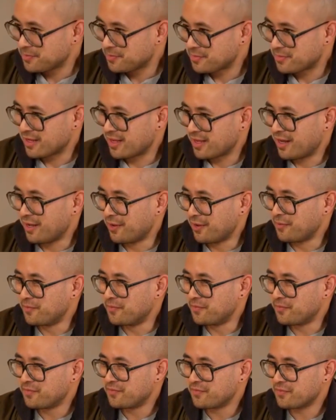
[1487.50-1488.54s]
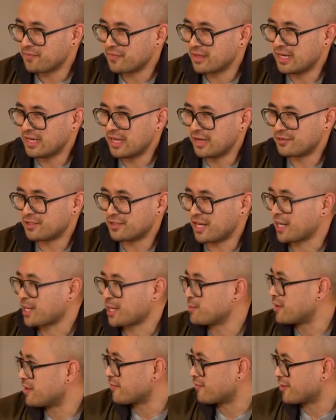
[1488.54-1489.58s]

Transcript: you know, document for us